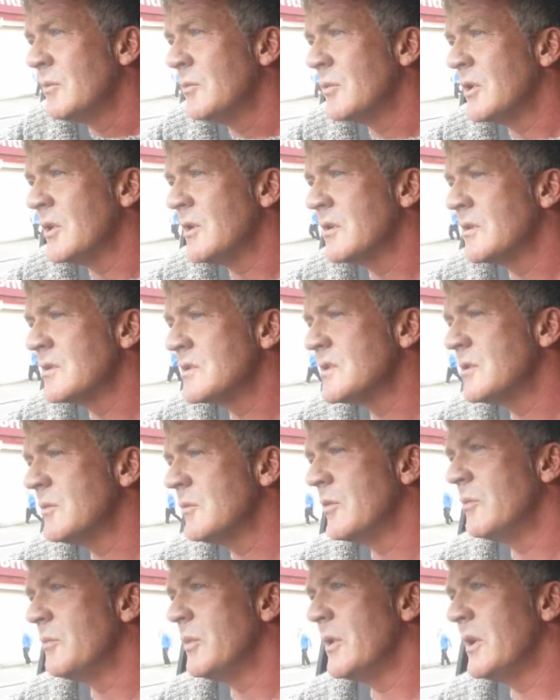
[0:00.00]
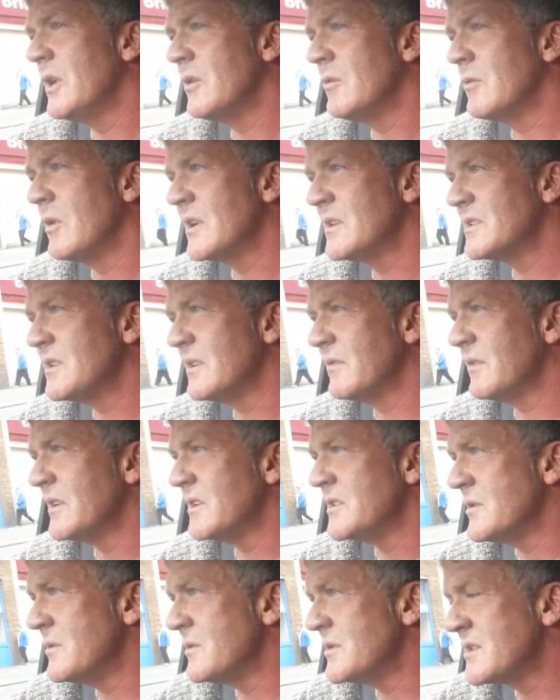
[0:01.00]
because it would be relatively
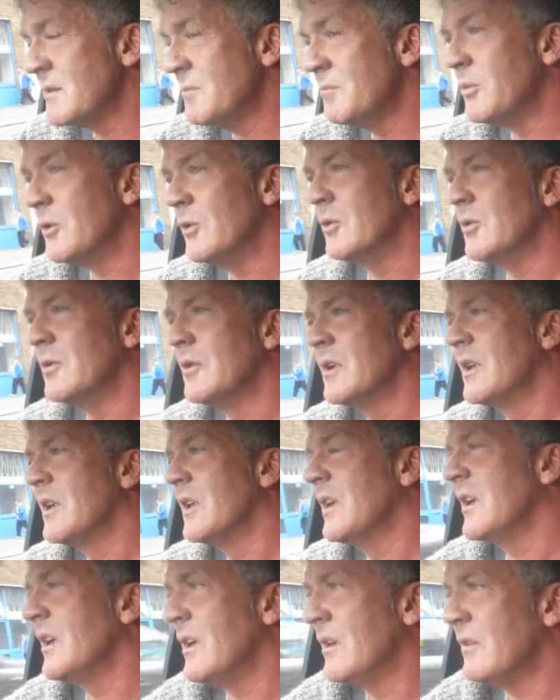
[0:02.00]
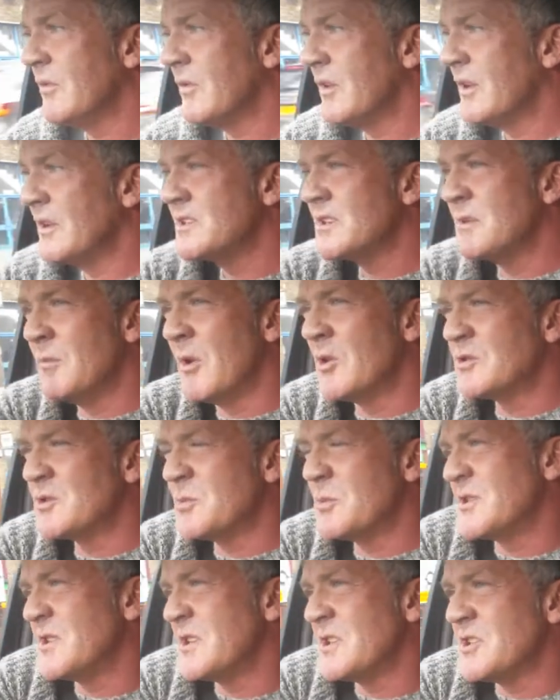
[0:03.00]
too simple. If it's a
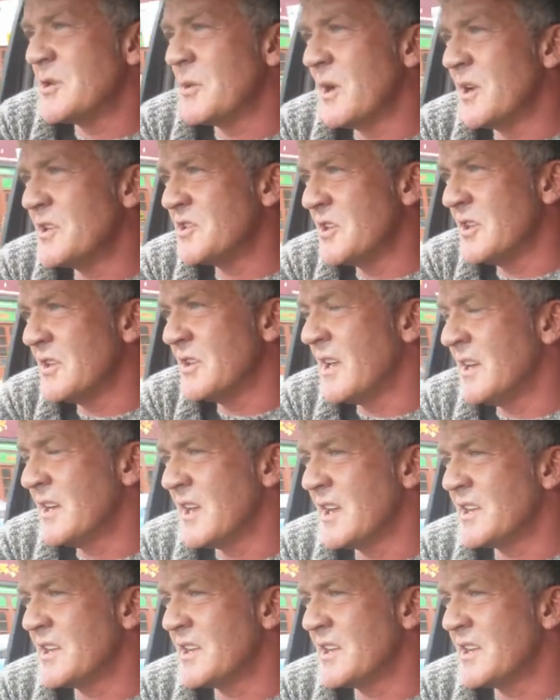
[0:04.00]
multiple situation, then